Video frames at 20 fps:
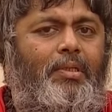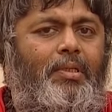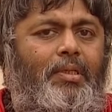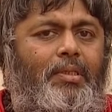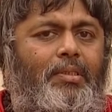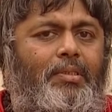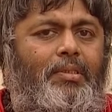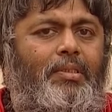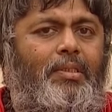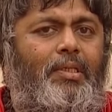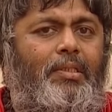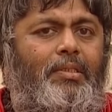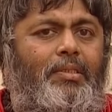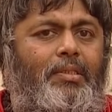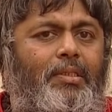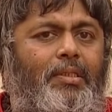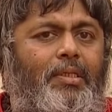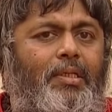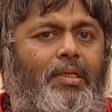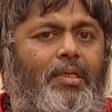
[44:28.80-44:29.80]
is
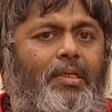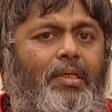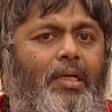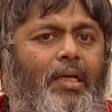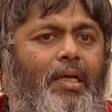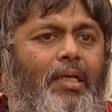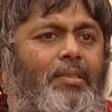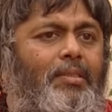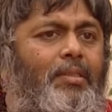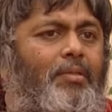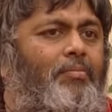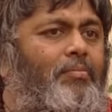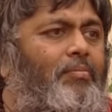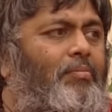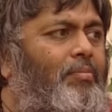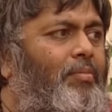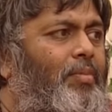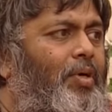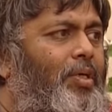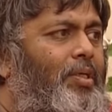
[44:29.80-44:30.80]
considered as a
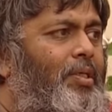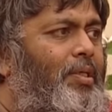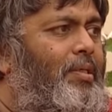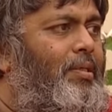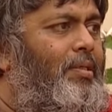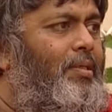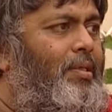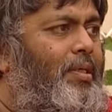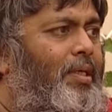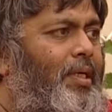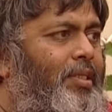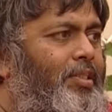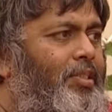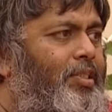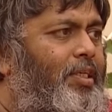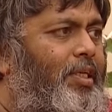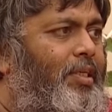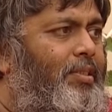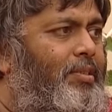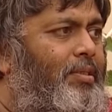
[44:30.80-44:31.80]
body
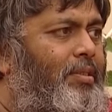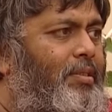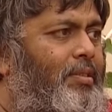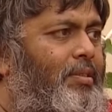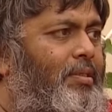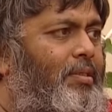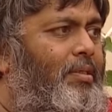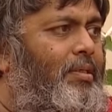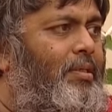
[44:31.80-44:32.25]
attraction